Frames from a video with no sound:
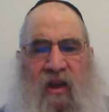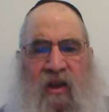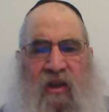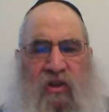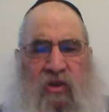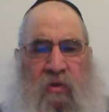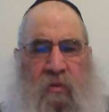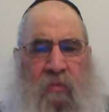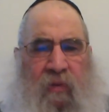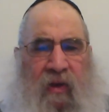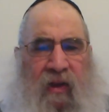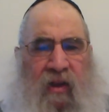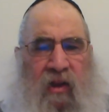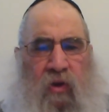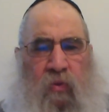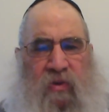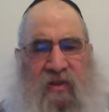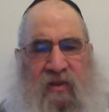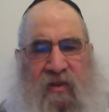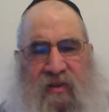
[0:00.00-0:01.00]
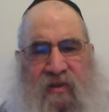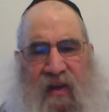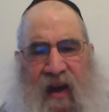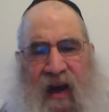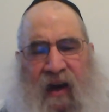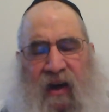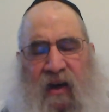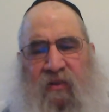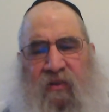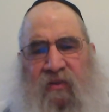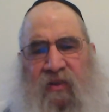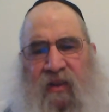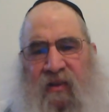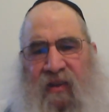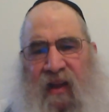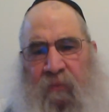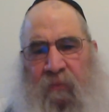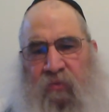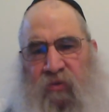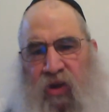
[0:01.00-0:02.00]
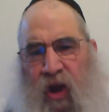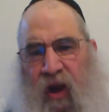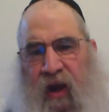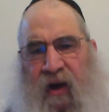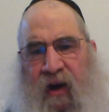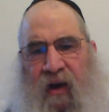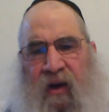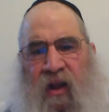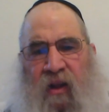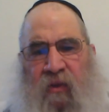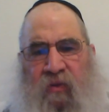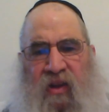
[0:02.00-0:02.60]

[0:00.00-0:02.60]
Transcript: So in Mele it was nisarev the dam teir,